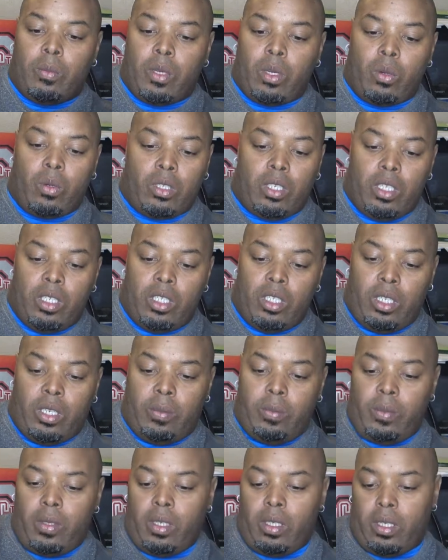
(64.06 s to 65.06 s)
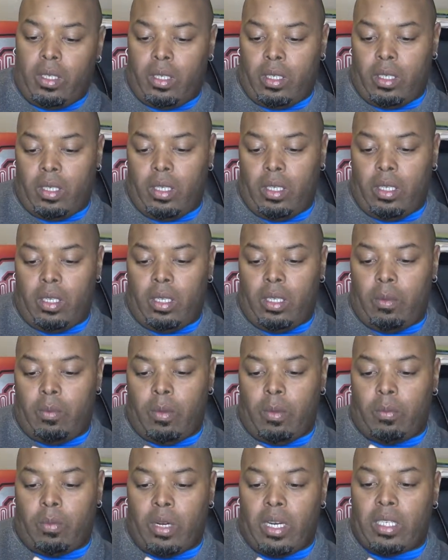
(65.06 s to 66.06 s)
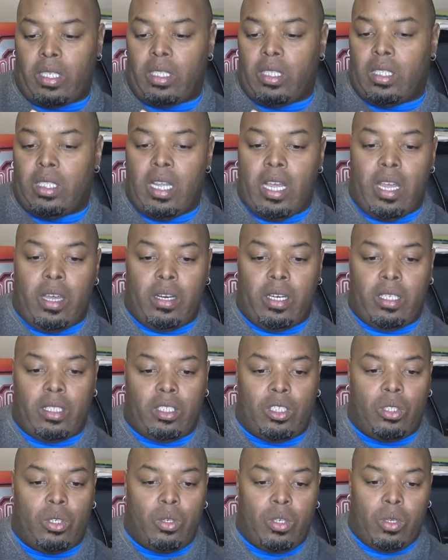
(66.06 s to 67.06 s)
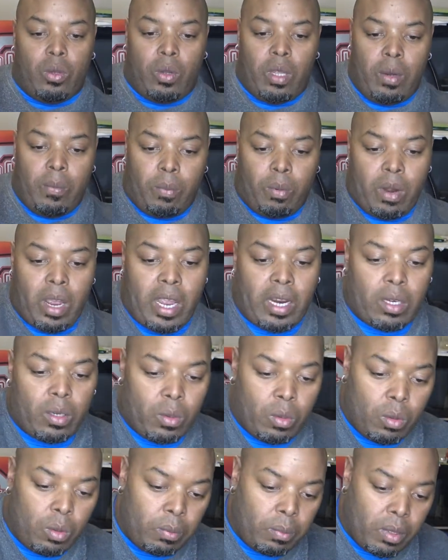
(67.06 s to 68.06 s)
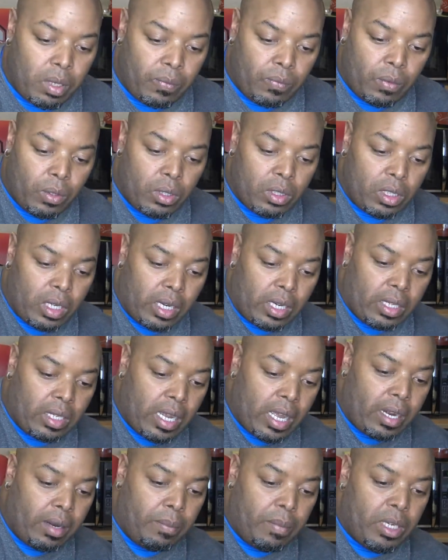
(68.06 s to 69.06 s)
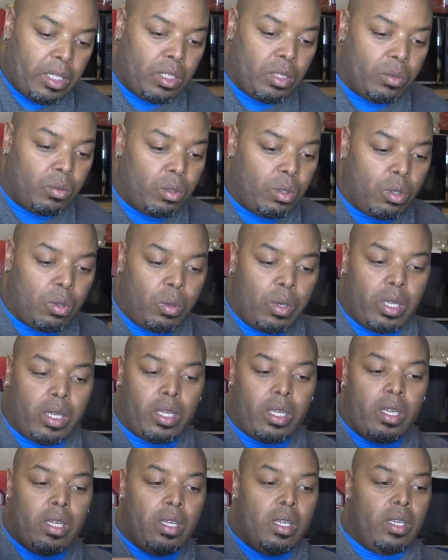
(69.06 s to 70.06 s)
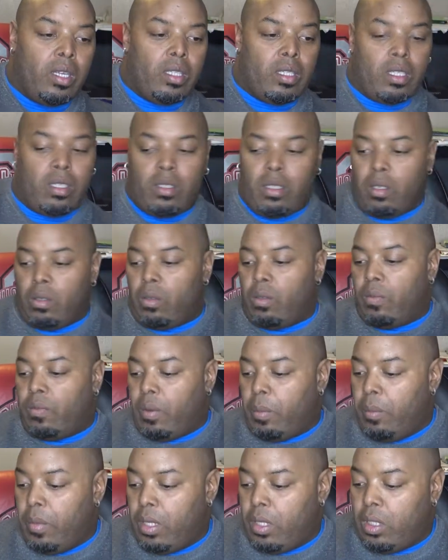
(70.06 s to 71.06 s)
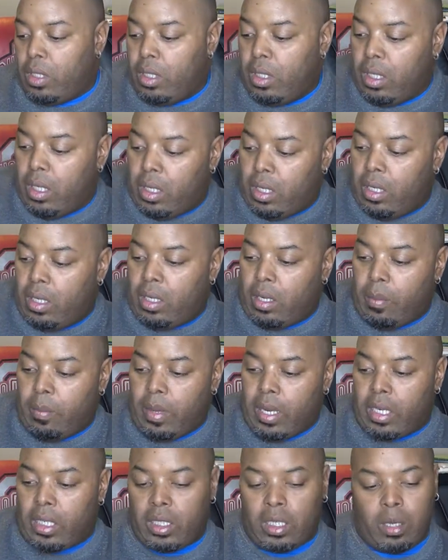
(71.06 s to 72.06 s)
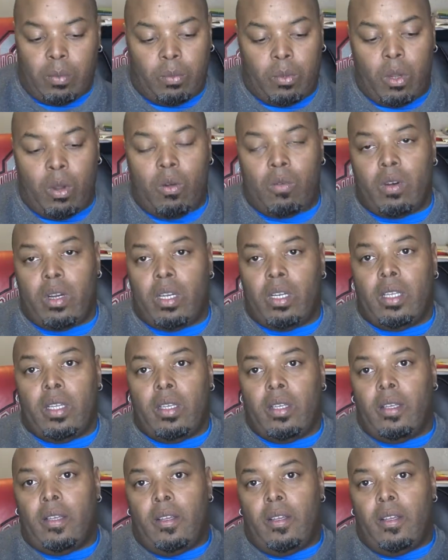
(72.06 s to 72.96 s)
I'm going to go to the gym. I'm going to break this down and show you an impractical one, but first I got to mention real quick, because I don't know if I mentioned it, I might have skipped over it.